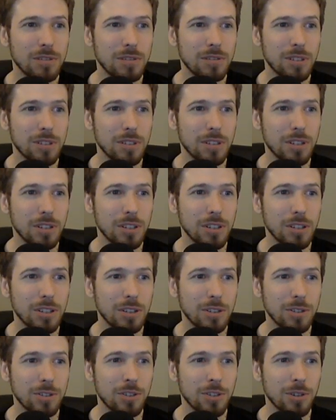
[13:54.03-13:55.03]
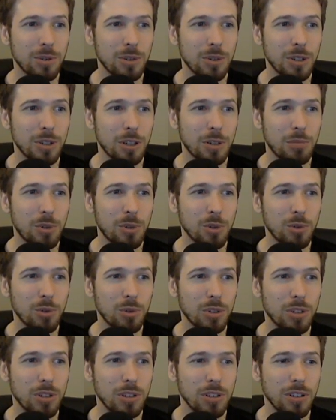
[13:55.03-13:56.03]
Let's take a look at them real
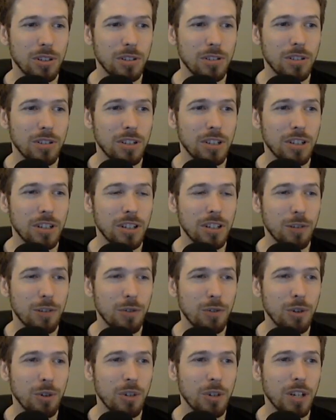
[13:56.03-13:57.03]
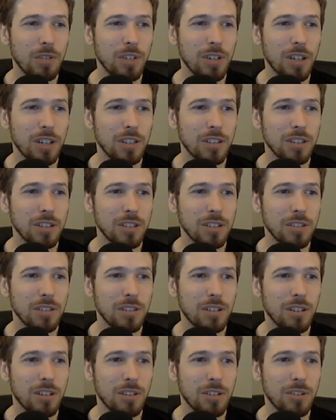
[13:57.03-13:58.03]
quick again. If you don't have High
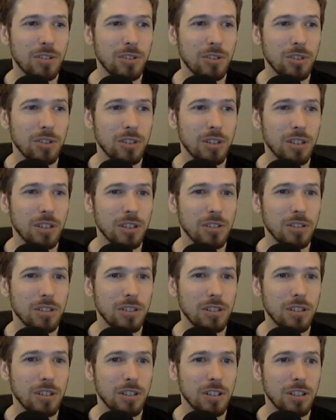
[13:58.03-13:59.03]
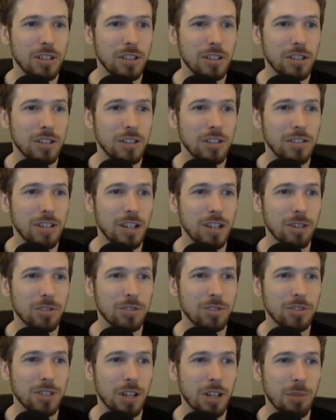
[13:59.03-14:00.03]
King, Irongut,
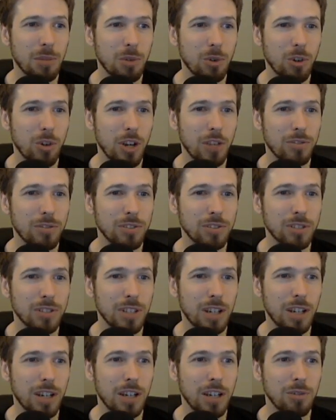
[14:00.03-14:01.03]
now's the time to craft this guy.